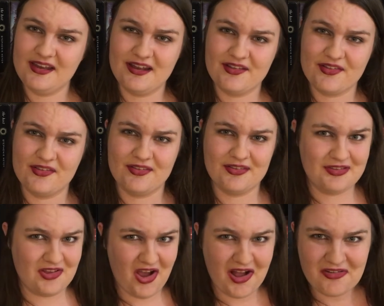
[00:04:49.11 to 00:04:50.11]
It is
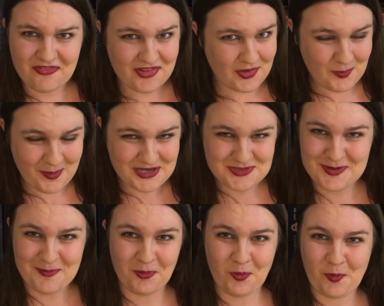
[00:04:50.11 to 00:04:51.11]
not so much
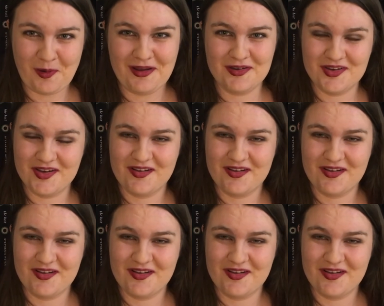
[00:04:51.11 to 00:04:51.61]
people-oriented.